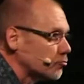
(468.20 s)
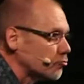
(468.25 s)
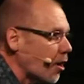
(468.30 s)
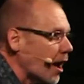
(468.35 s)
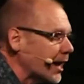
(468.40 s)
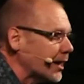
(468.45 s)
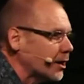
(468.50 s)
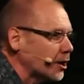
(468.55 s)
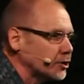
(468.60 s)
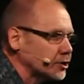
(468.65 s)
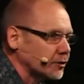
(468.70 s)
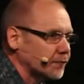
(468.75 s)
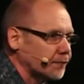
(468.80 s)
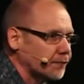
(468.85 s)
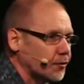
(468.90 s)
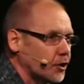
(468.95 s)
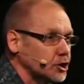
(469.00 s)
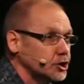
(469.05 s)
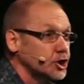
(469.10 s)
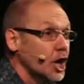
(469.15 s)
them right at the
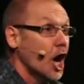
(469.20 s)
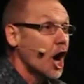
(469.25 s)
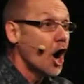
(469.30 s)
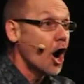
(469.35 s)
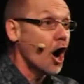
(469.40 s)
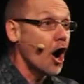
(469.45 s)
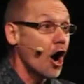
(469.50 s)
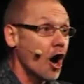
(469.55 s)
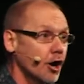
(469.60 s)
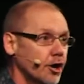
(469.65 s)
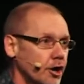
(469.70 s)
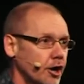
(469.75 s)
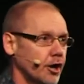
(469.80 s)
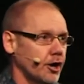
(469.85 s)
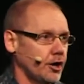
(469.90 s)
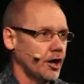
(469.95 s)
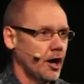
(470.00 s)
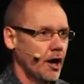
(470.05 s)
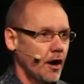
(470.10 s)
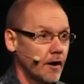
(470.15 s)
front.
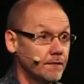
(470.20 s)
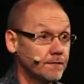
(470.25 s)
Honor